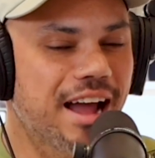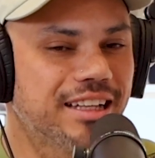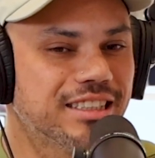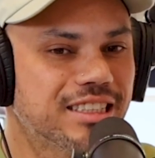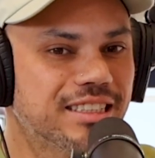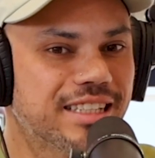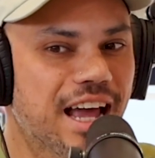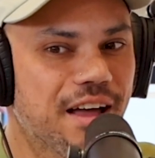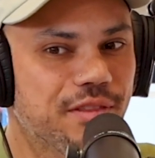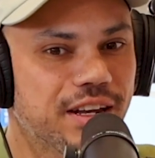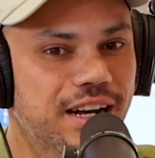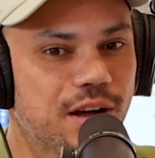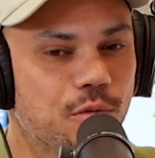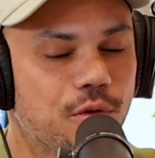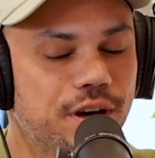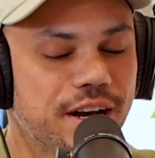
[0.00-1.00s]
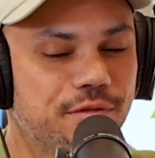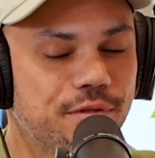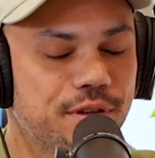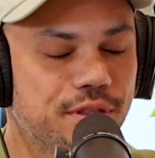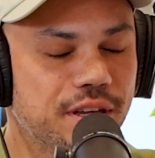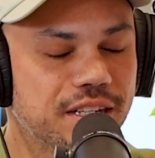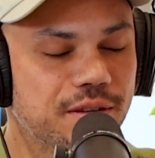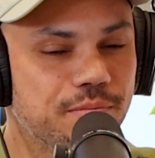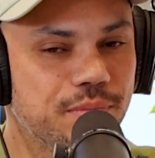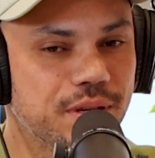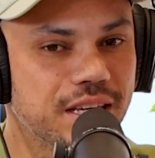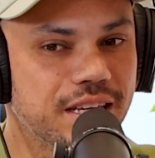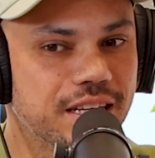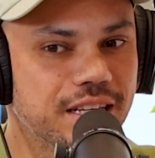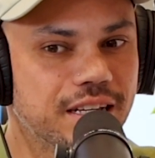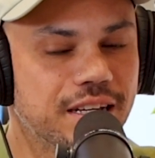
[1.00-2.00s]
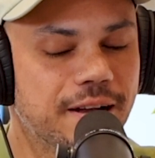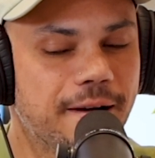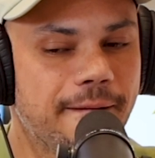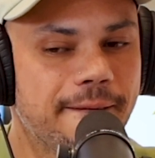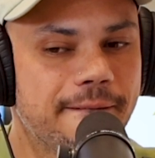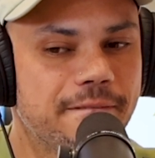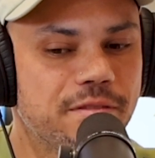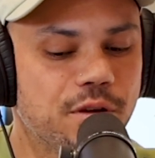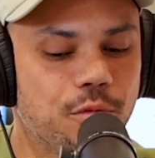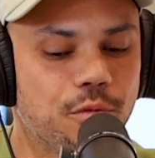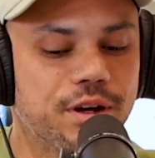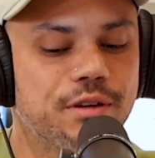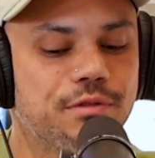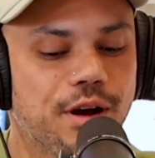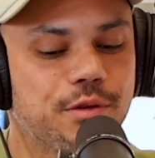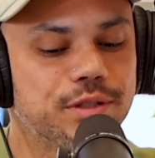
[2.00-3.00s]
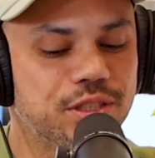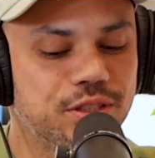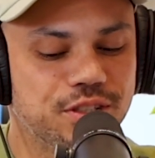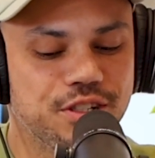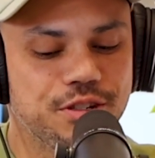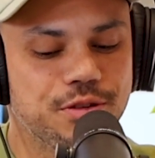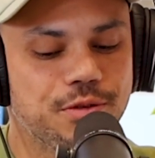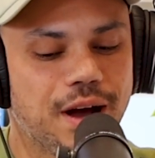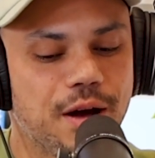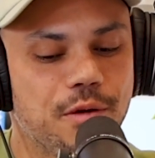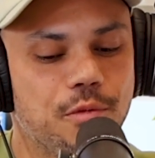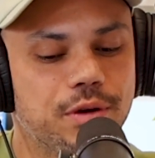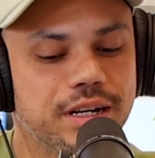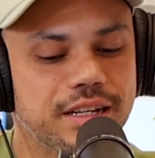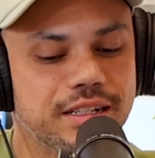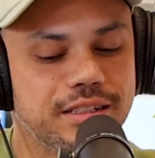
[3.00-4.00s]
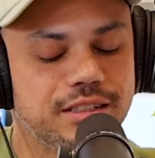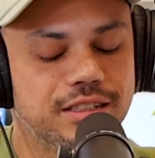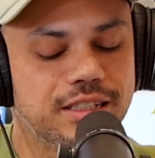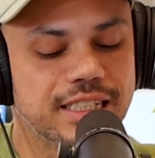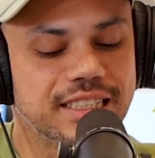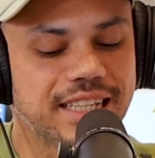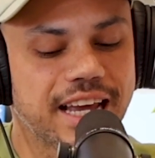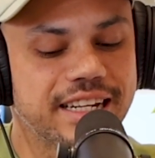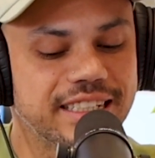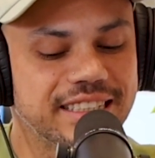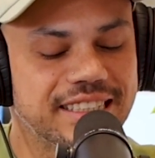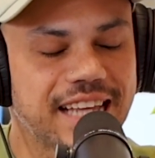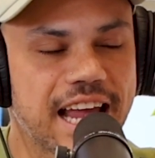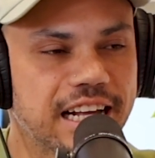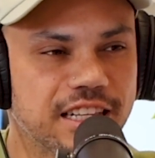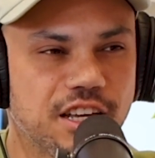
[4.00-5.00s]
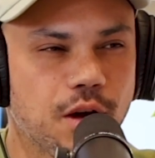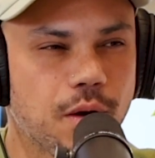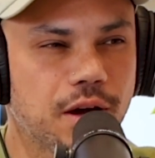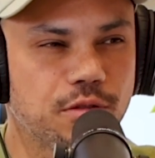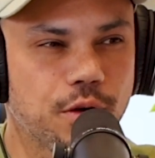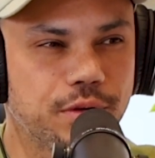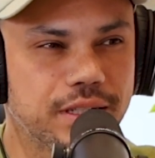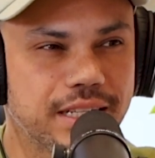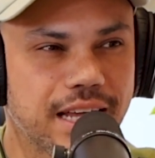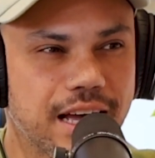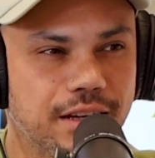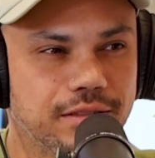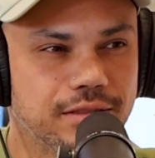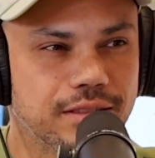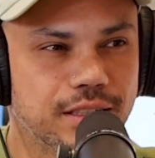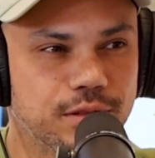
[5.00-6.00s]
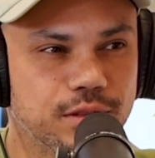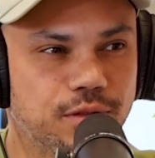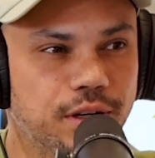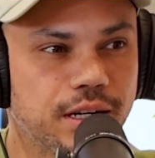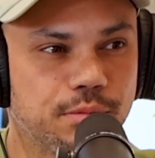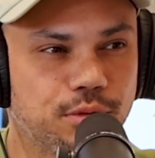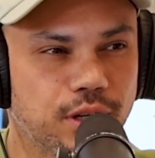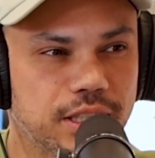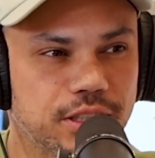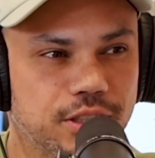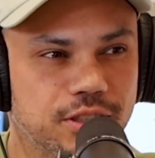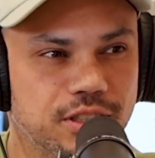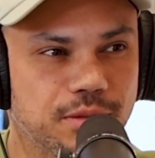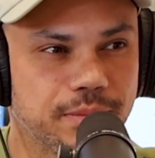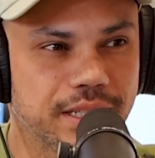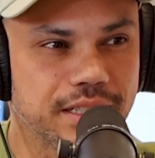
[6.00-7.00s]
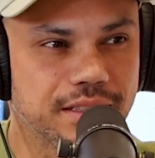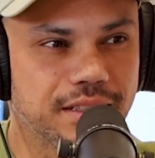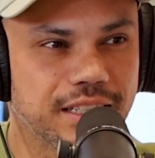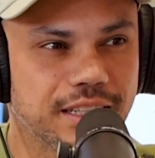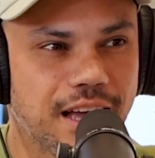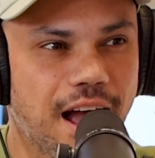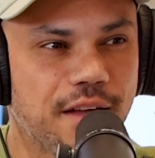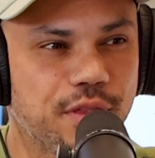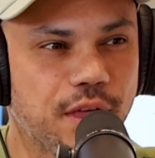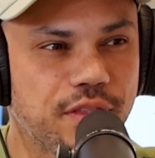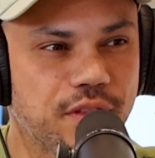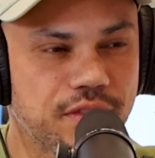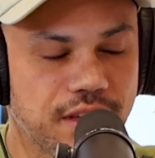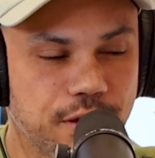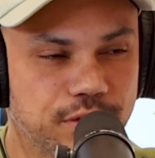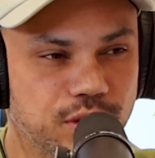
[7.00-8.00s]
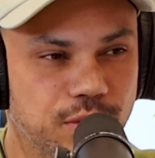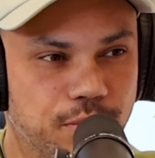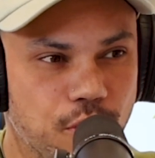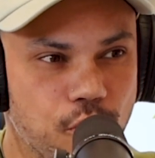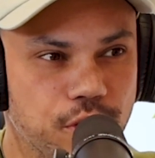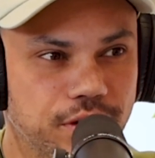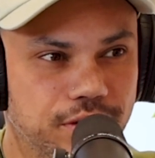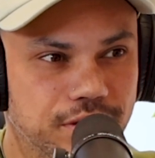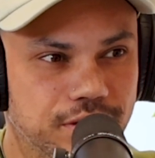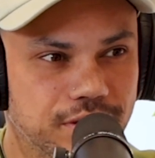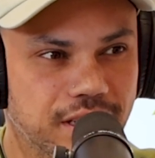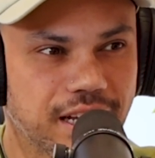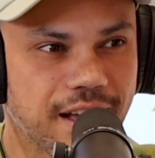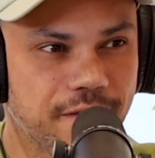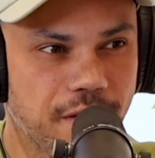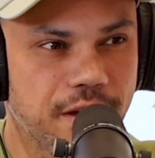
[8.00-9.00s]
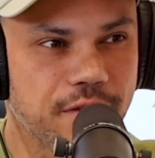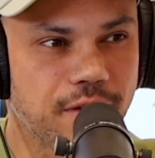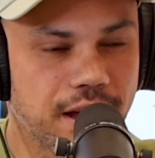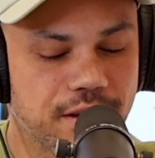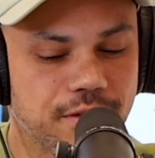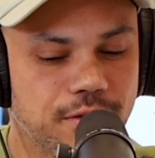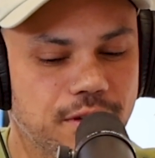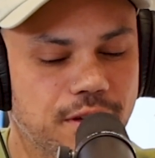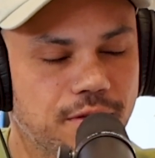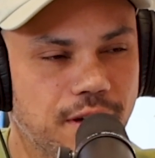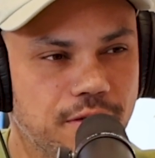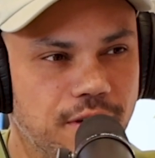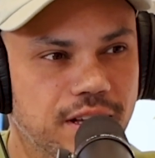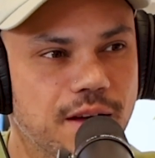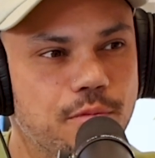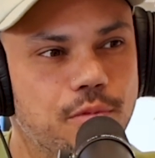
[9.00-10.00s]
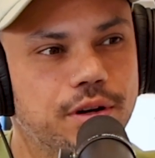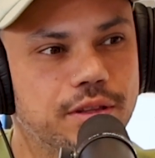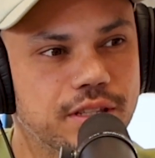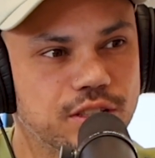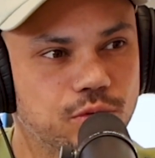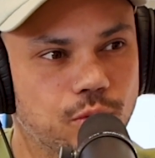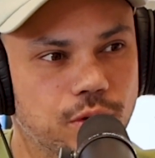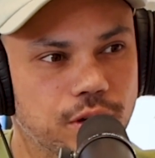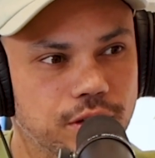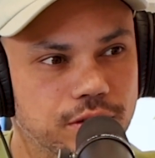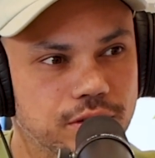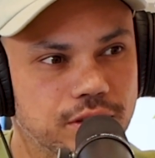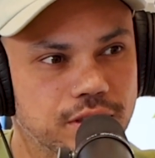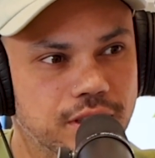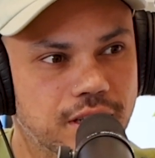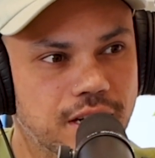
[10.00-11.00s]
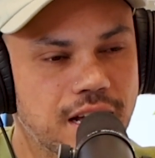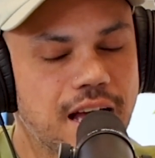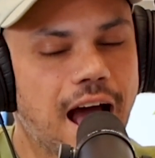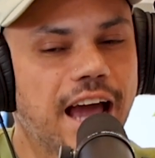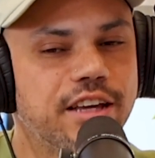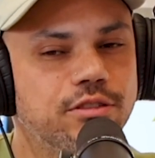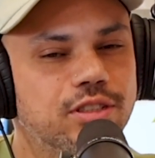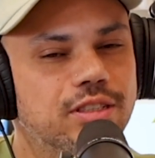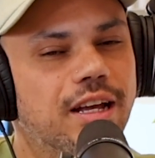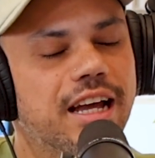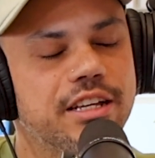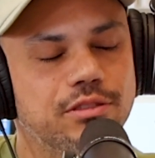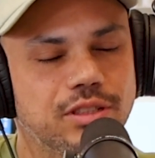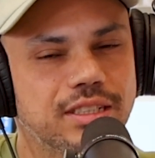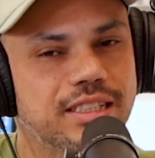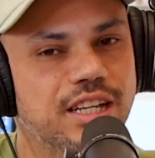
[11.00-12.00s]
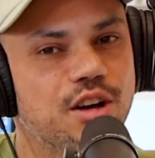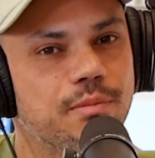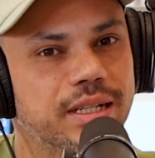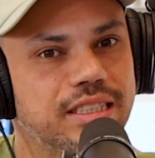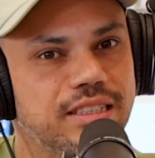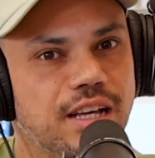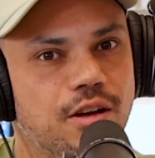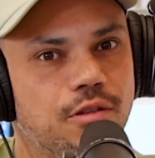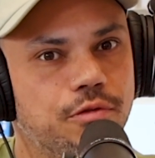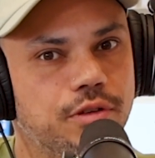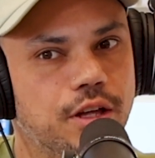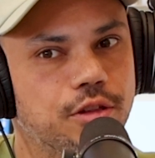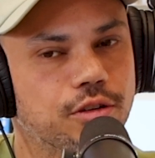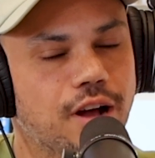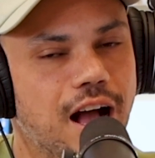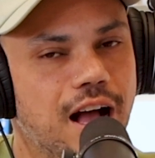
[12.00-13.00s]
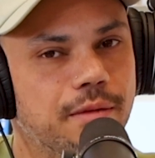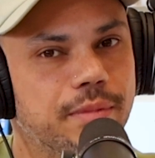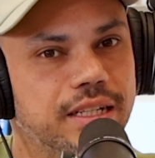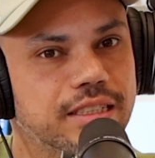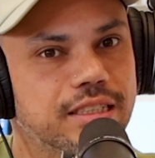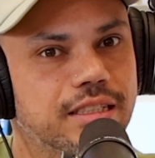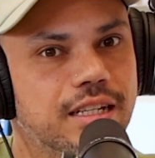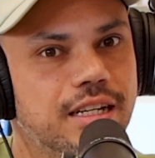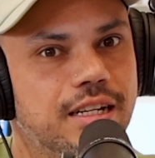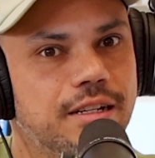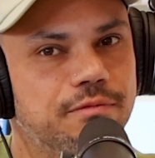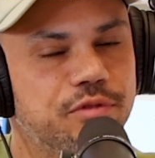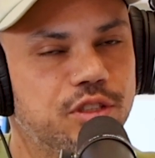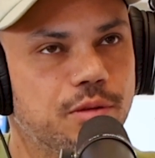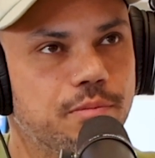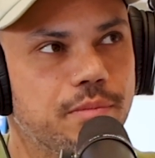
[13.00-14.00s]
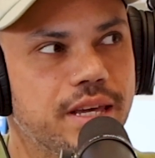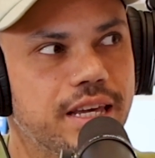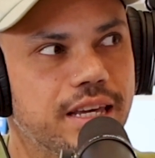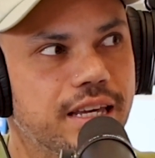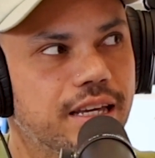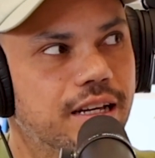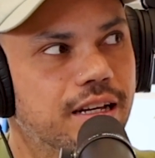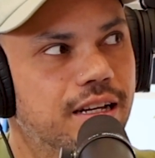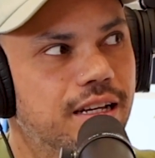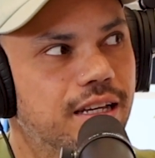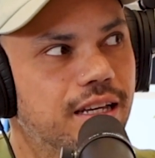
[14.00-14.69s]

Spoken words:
it's now that I want everything to be. Whenever I was new, I wanted to say it exactly how I wrote it down. It was very precious to me. Like I thought that was important. Like if I fuck up one of these words, I used to tell myself and other comics, to me,